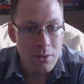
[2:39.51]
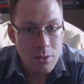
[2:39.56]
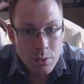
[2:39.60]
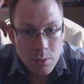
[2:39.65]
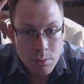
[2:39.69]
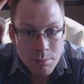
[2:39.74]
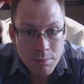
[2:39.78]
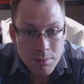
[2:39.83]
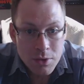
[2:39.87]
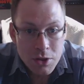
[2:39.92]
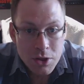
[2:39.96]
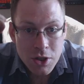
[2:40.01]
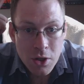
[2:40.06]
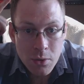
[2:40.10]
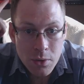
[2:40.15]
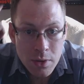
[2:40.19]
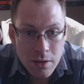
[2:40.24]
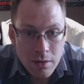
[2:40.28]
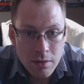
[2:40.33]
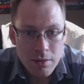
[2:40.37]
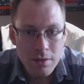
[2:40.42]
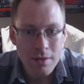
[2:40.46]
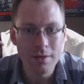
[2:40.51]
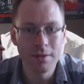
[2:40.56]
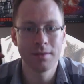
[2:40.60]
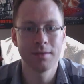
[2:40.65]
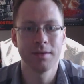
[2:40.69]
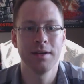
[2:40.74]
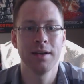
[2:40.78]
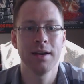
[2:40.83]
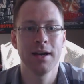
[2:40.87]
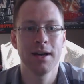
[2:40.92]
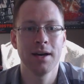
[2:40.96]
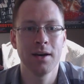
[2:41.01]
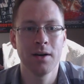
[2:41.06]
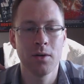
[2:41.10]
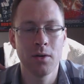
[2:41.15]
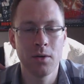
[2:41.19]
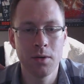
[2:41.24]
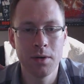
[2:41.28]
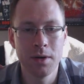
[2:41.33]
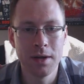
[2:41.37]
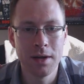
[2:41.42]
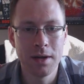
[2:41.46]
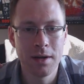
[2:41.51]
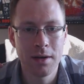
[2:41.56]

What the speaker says: to show you the now